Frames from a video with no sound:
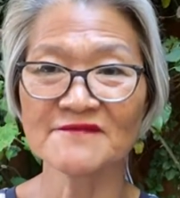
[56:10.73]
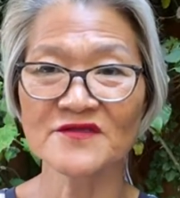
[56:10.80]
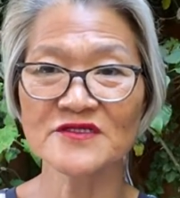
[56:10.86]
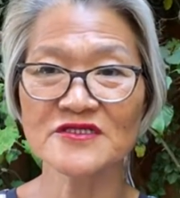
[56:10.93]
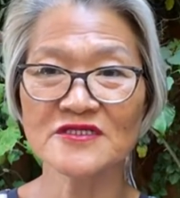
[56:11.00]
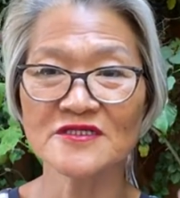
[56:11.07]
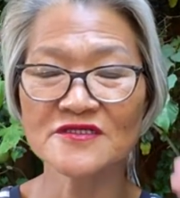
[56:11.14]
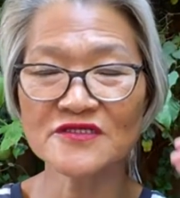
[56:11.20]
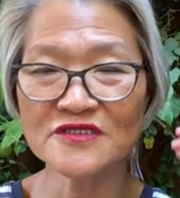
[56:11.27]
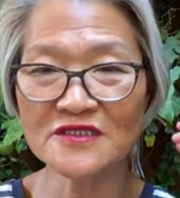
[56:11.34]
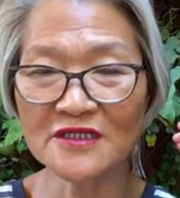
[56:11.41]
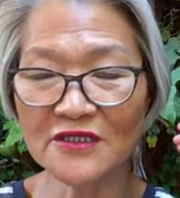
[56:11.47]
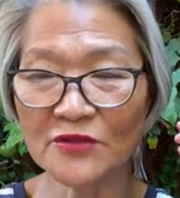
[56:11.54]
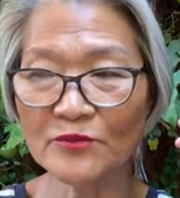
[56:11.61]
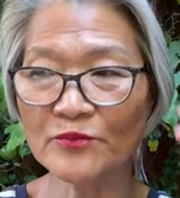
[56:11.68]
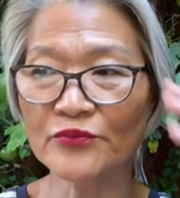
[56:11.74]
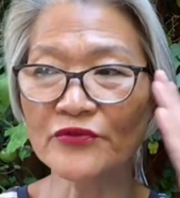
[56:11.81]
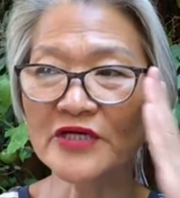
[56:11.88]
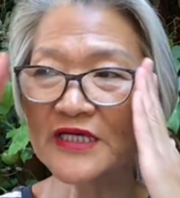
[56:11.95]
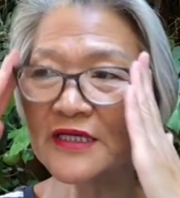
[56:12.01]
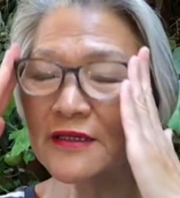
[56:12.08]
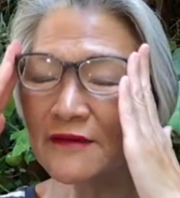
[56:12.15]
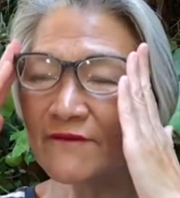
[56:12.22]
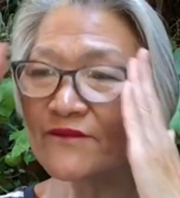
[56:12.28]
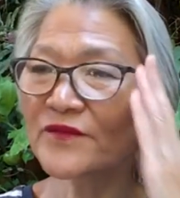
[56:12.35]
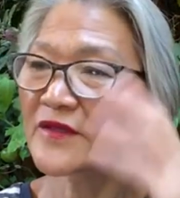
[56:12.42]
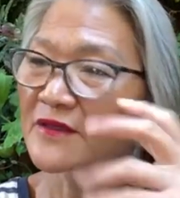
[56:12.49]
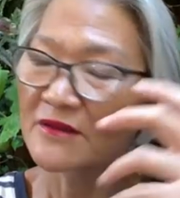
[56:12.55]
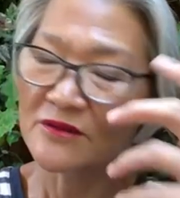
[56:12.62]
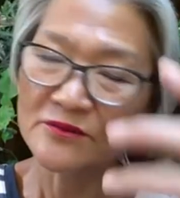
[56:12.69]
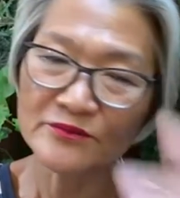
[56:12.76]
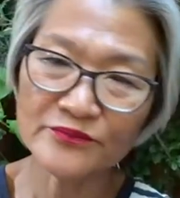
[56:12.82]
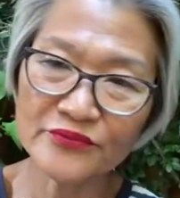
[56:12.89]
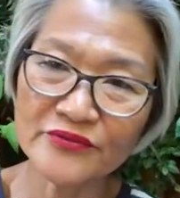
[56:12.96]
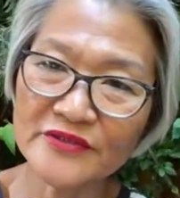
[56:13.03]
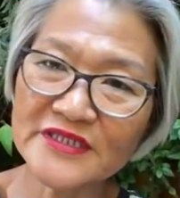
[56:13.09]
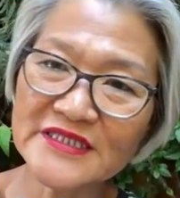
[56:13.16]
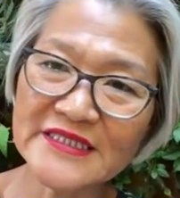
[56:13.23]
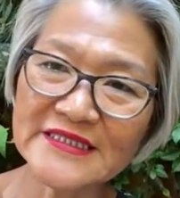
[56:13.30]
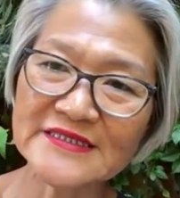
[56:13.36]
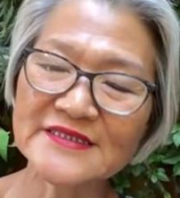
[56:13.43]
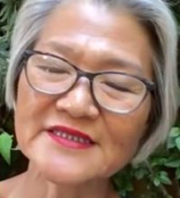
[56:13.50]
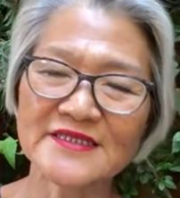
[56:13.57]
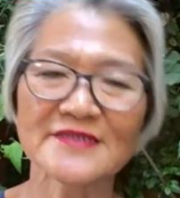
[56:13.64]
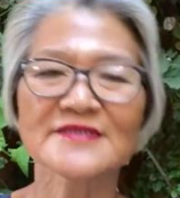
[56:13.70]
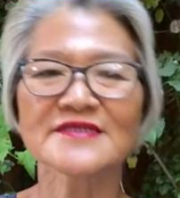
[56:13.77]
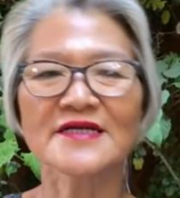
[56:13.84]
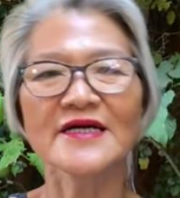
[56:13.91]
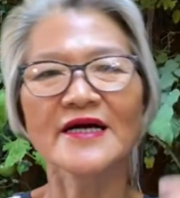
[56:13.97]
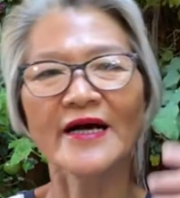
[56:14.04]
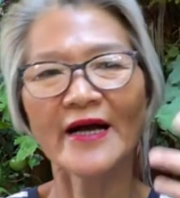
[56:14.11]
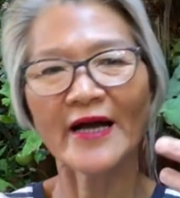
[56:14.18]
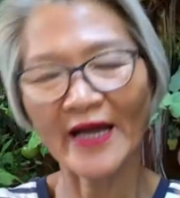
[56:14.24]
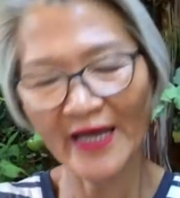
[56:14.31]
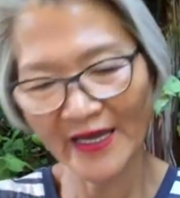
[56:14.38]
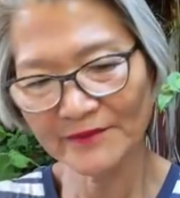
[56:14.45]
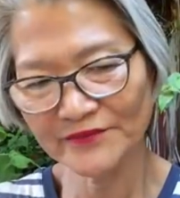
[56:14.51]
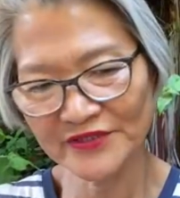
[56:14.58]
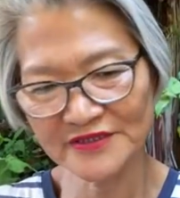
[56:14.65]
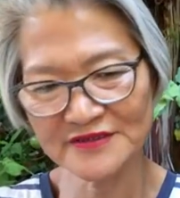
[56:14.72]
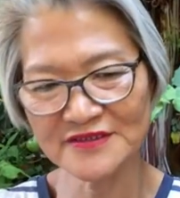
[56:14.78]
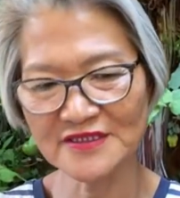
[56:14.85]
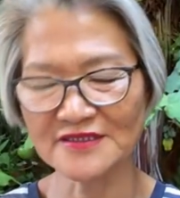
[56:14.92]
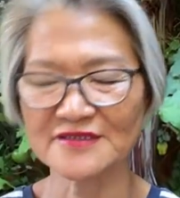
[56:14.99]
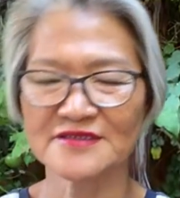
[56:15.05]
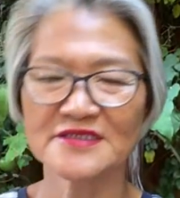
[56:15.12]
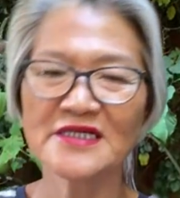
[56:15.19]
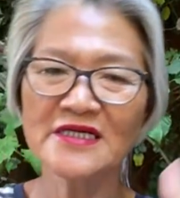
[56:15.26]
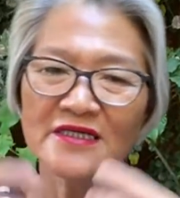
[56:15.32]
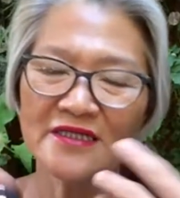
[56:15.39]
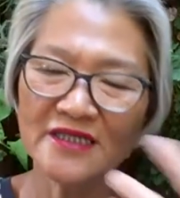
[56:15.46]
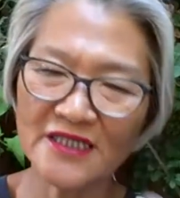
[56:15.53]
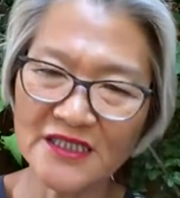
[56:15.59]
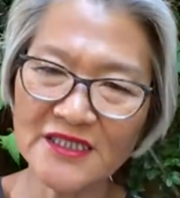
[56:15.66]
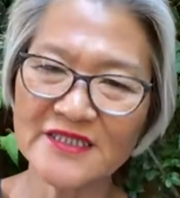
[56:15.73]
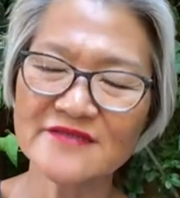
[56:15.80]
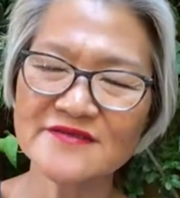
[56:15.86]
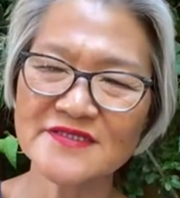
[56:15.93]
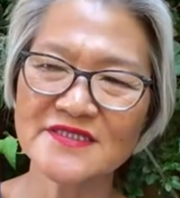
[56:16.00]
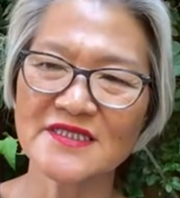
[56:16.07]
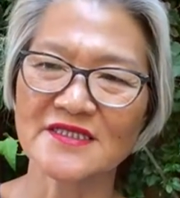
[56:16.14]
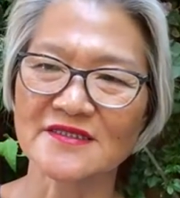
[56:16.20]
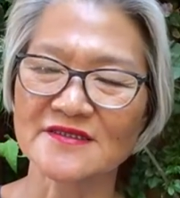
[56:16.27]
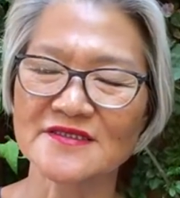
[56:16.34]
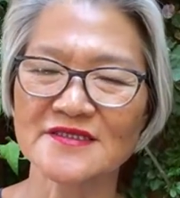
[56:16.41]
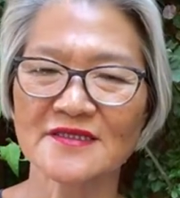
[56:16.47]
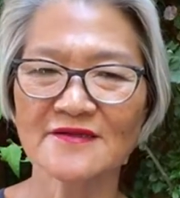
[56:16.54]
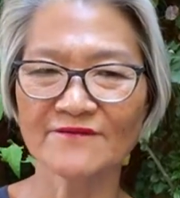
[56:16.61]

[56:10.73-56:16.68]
Just bring pretty things, happy things, clean things.